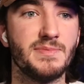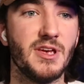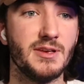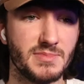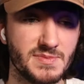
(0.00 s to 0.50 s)

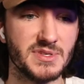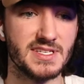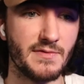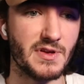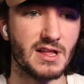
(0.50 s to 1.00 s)

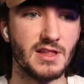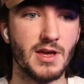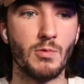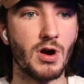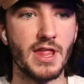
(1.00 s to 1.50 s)
specifically
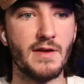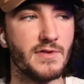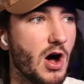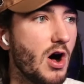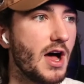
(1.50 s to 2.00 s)
where they've
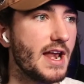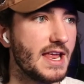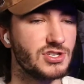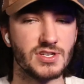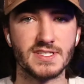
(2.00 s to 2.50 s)
gone
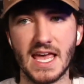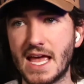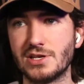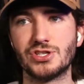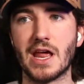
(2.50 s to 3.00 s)
and just
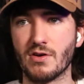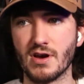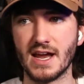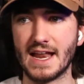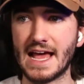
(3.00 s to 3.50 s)
can't
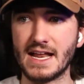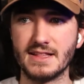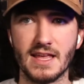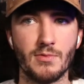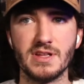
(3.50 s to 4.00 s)
generate
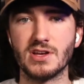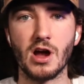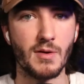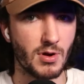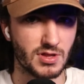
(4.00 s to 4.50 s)
anything. We
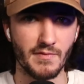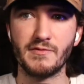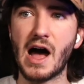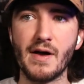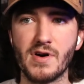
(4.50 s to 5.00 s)
talk about the
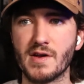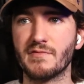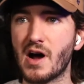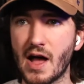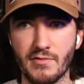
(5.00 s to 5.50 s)

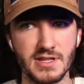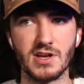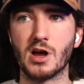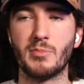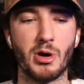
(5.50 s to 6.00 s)
5-on-5. We
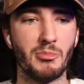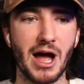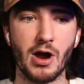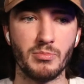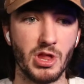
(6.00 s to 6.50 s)
talk about
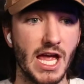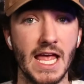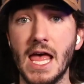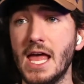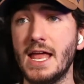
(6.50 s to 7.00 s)
power play.
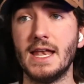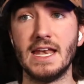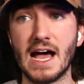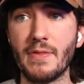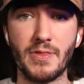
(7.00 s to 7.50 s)

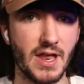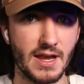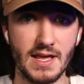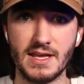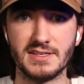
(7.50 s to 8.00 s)
Nothing
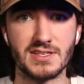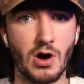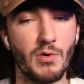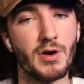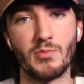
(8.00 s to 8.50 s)
is
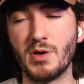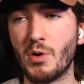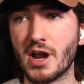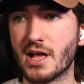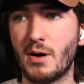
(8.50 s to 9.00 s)
going. We
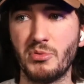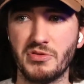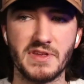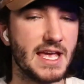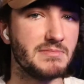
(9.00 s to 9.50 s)
won a couple
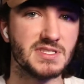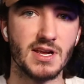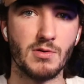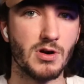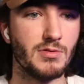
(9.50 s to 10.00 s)
of games
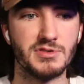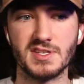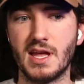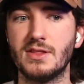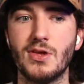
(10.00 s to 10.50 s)
there where it was
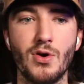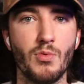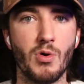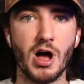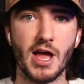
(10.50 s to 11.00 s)
like
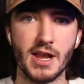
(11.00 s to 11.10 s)
2-1,